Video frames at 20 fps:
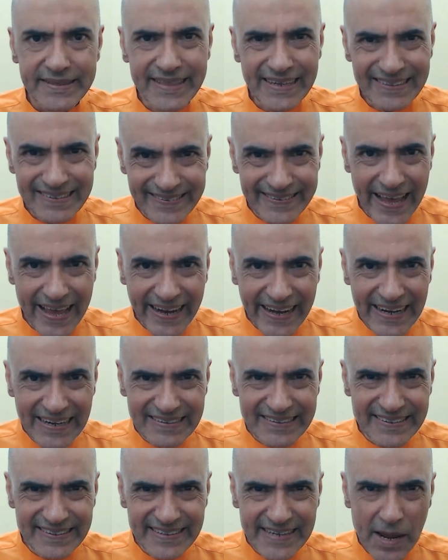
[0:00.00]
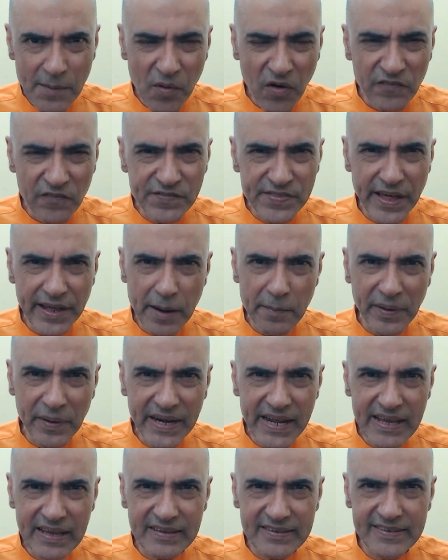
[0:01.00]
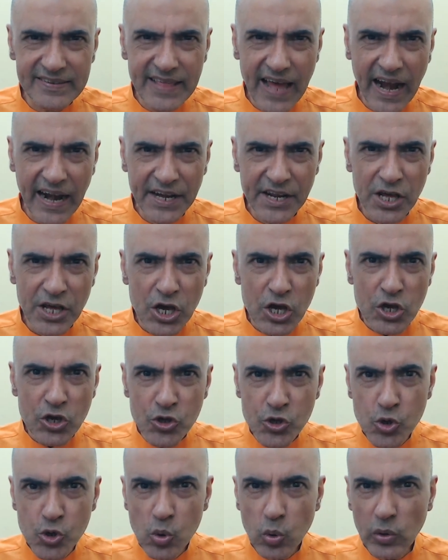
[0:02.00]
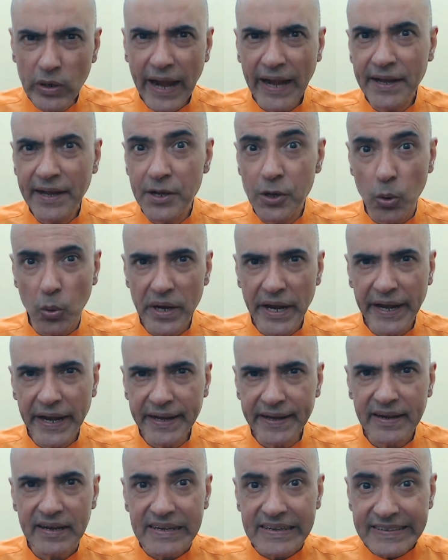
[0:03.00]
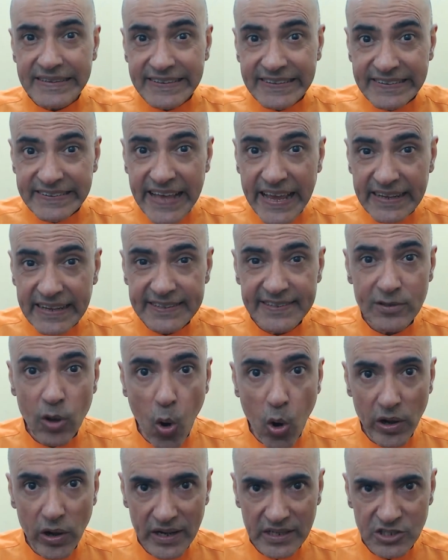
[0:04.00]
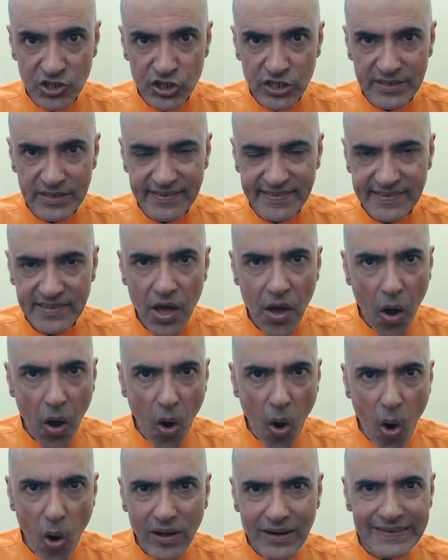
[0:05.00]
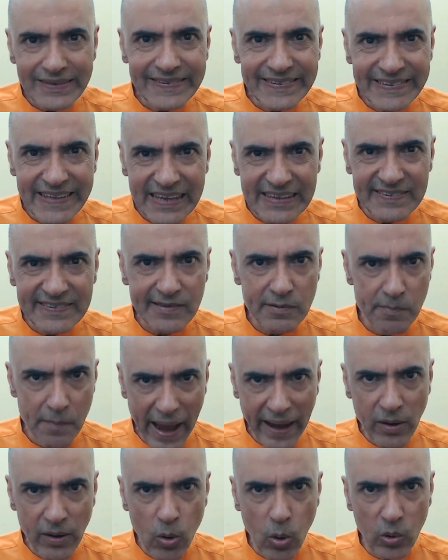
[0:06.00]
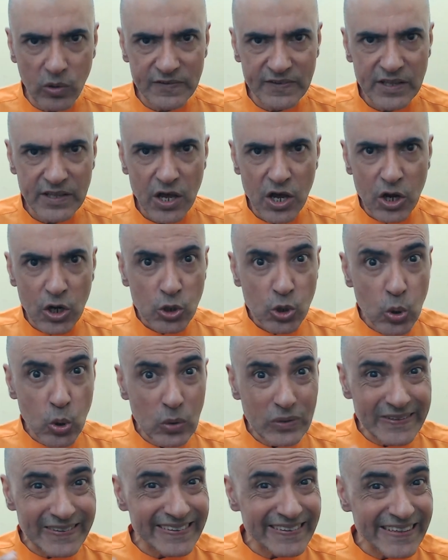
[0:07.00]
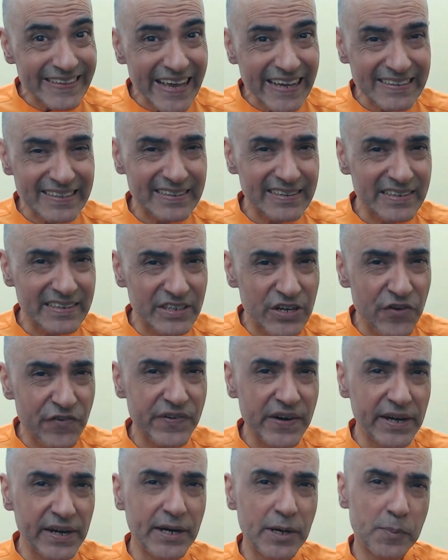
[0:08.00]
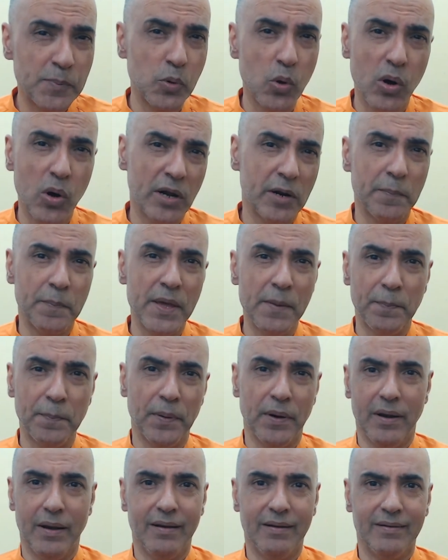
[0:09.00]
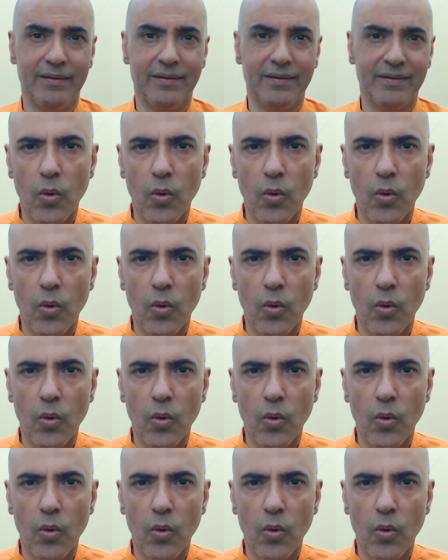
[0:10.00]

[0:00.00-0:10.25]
The second step of the remedy is that you can donate 6 oranges or 6 mangoes to 6 different poor people.